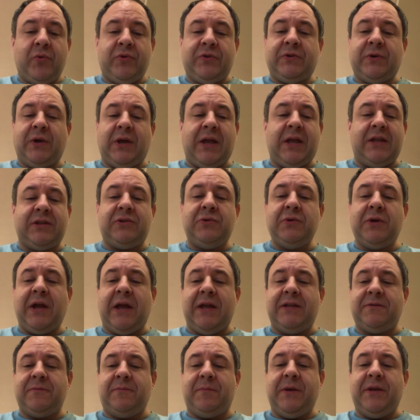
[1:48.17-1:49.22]
So I got two
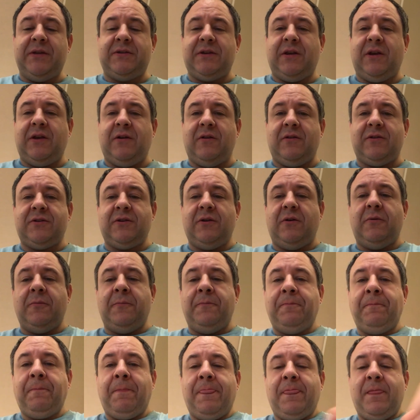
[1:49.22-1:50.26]
kinds of pizza here. So
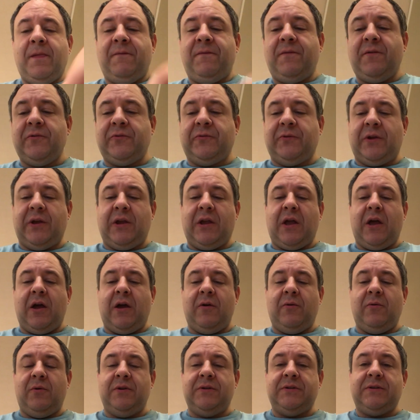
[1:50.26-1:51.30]
the first one I
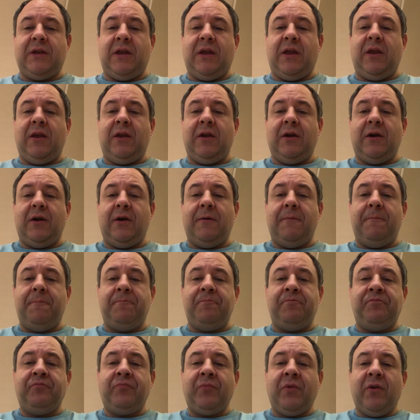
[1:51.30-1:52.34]
got was a
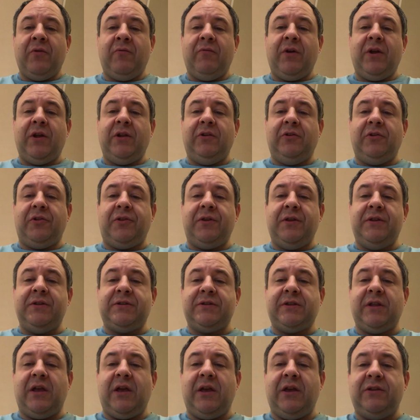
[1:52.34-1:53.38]
regular thin
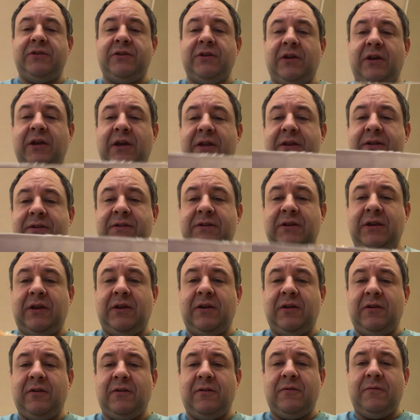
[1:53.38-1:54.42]
slice. You can kind of see
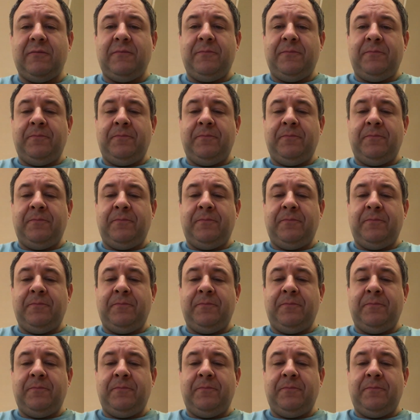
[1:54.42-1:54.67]
here.